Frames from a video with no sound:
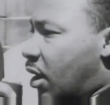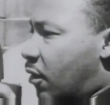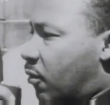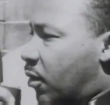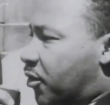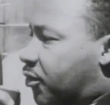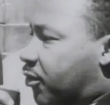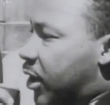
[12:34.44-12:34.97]

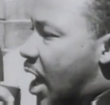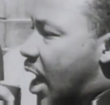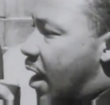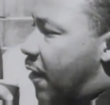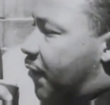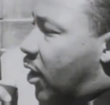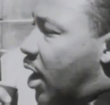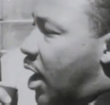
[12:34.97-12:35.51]
had been
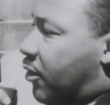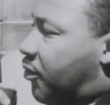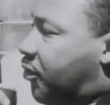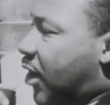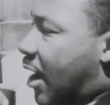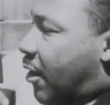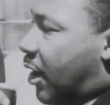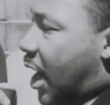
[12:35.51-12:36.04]
connected
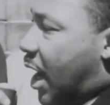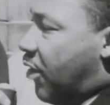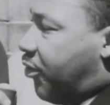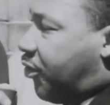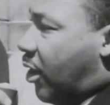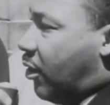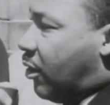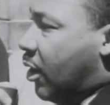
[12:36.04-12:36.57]
when
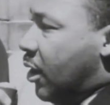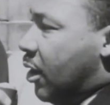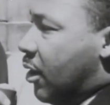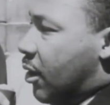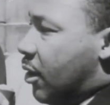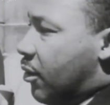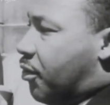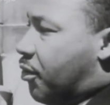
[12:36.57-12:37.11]
she was
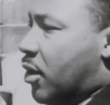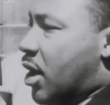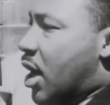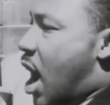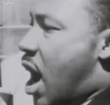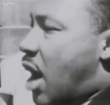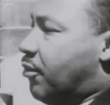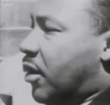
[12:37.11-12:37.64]
young
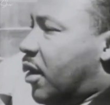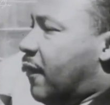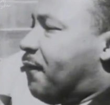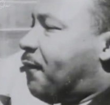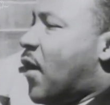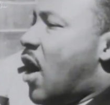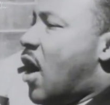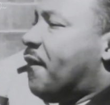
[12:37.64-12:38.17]

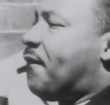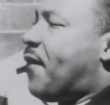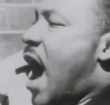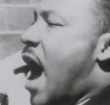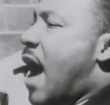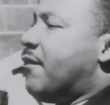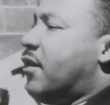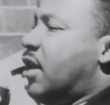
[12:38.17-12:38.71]
with
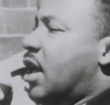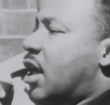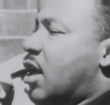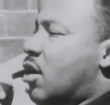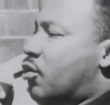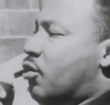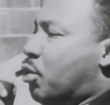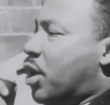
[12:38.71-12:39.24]

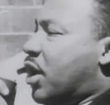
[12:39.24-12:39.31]
aldermen and